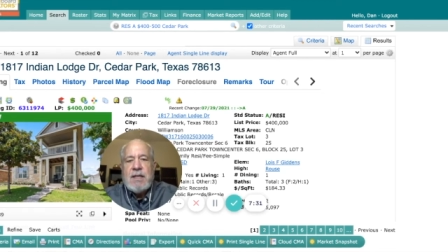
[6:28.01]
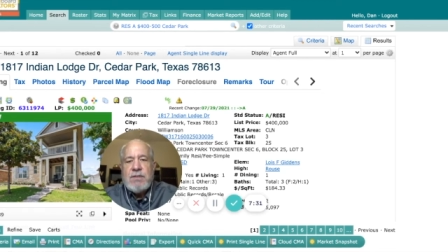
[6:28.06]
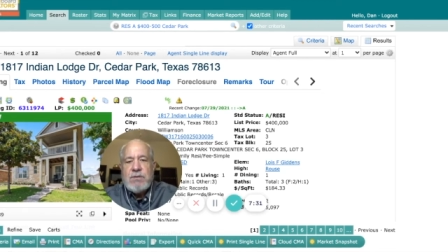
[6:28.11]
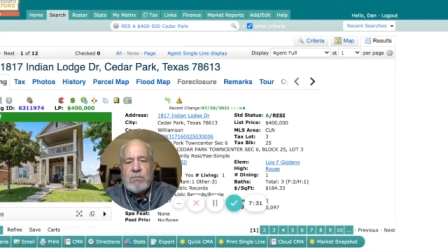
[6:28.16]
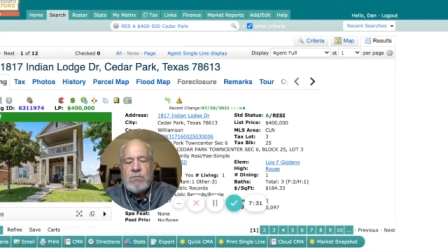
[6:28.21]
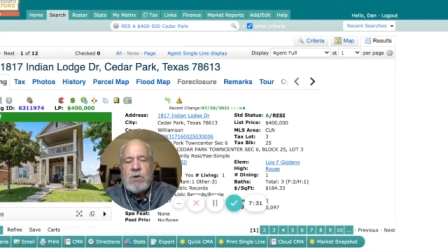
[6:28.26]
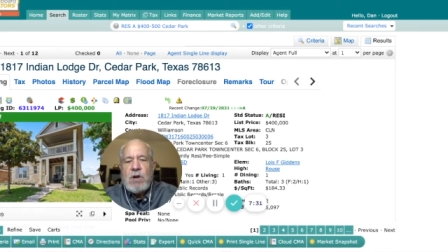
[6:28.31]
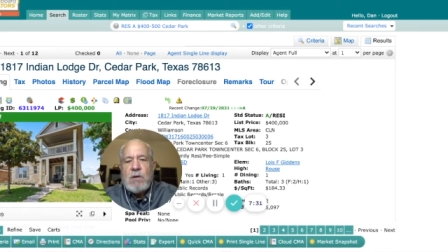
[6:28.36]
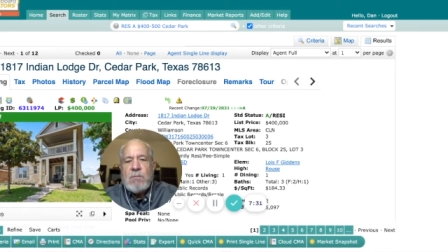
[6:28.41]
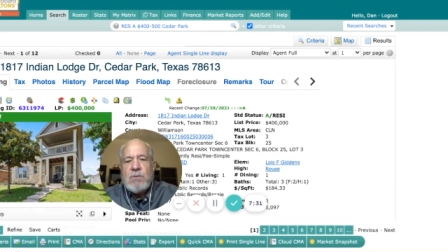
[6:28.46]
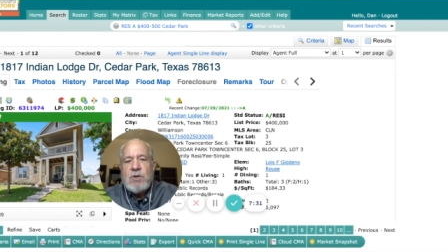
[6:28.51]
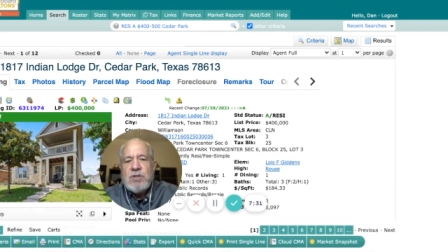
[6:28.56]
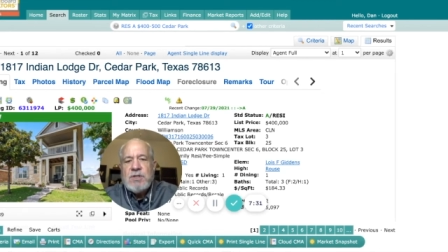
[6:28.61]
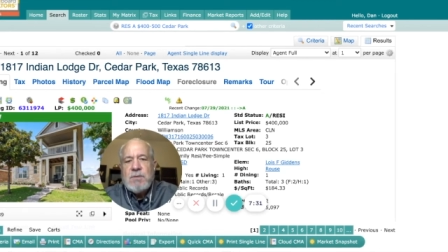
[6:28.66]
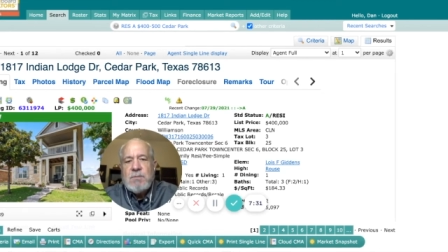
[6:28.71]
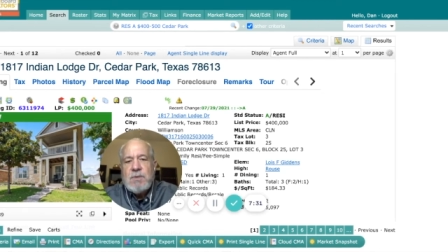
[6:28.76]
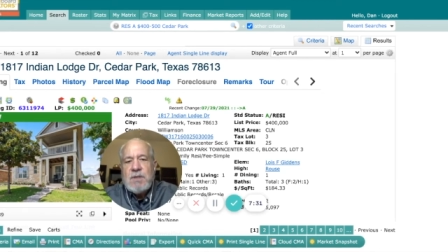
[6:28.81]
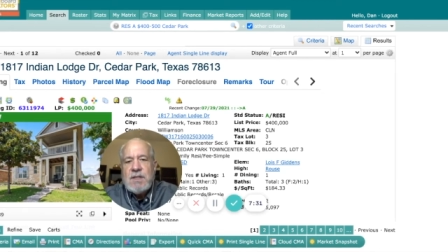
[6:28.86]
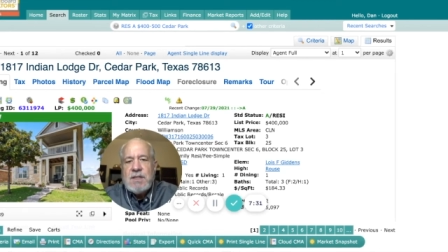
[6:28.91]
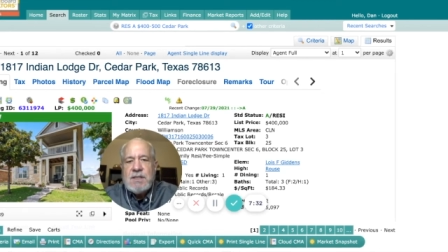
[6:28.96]
through our
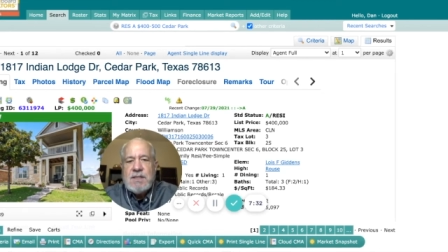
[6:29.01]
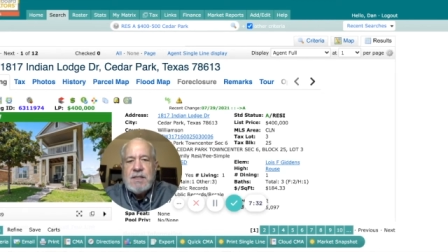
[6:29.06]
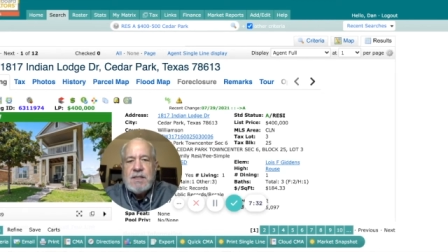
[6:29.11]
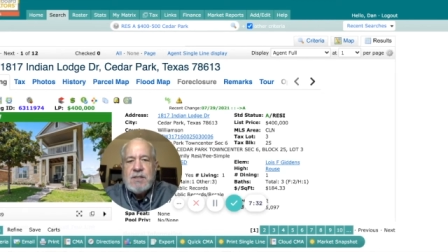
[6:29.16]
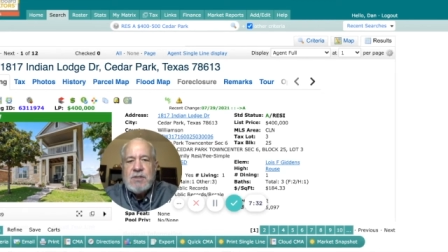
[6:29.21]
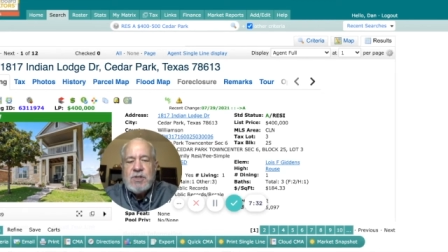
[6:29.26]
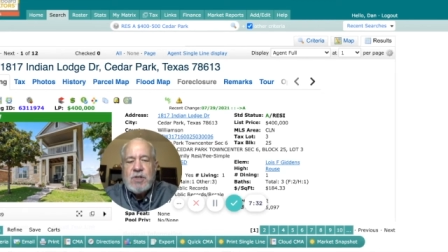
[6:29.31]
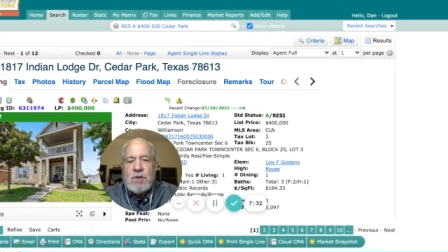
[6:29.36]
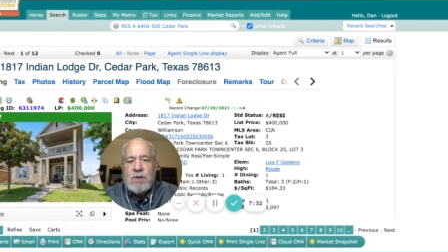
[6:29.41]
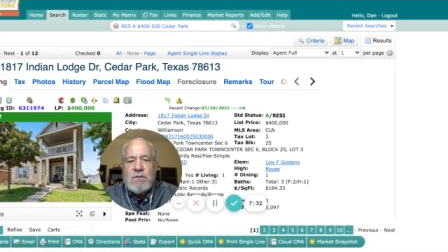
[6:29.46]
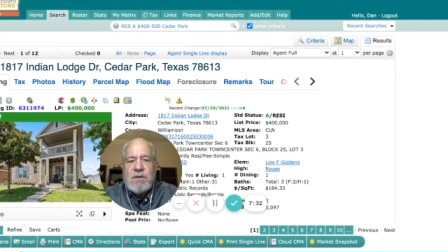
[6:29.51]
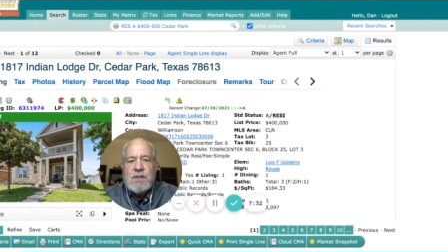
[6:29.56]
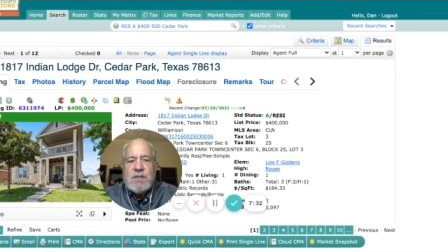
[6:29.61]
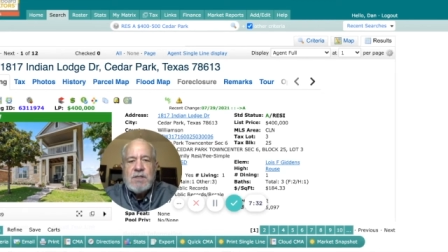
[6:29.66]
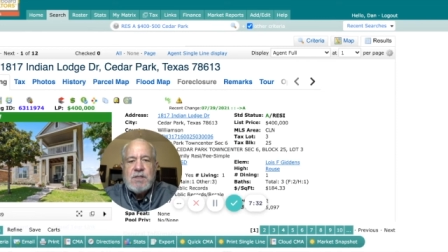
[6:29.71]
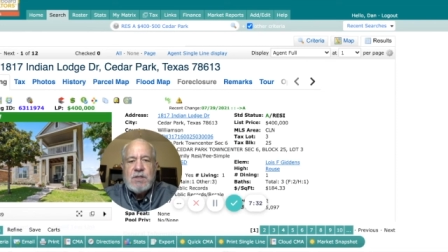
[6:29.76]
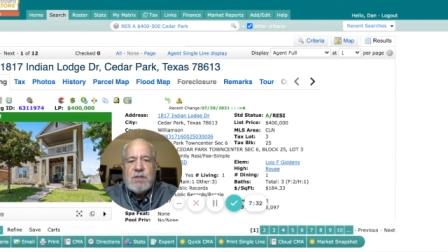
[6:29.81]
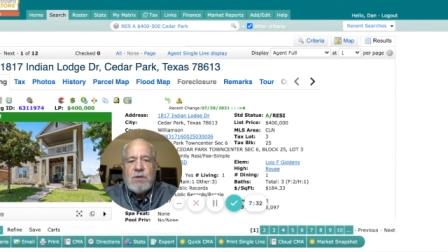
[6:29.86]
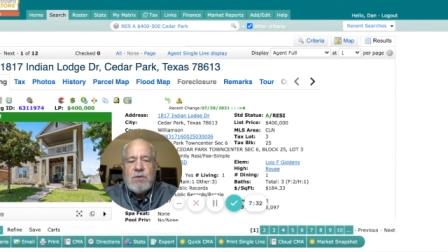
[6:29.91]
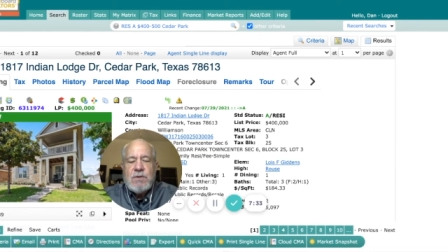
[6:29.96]
multiple listing
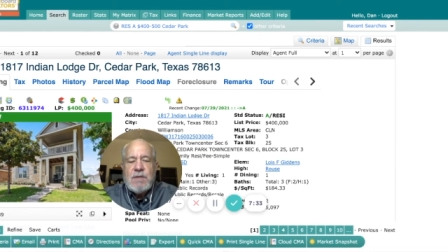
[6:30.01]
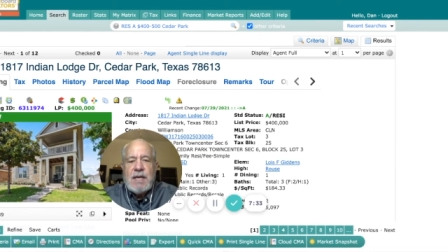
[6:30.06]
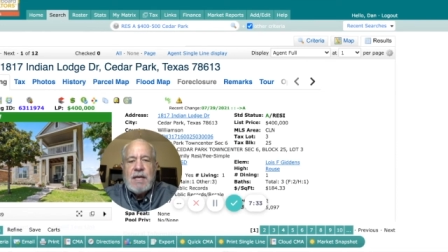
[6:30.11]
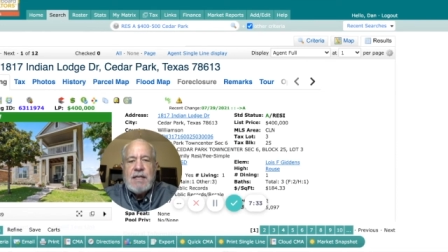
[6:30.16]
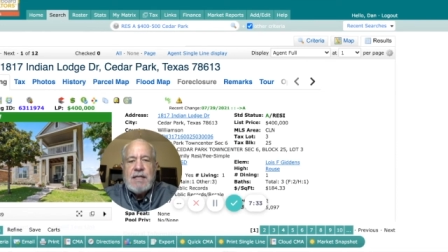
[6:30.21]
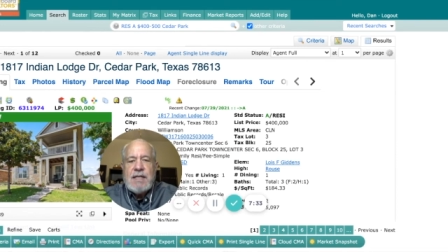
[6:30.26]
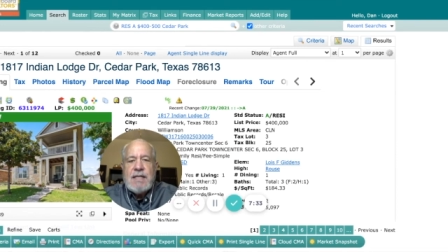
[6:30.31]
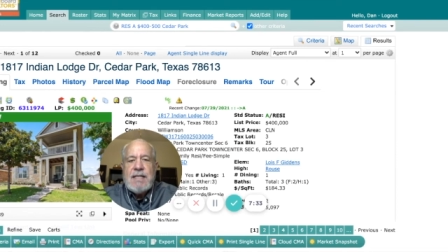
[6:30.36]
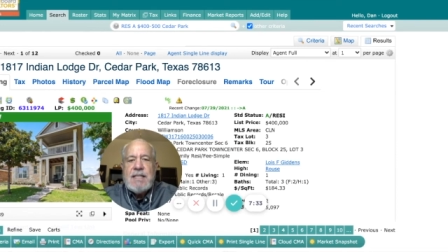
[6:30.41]
service so that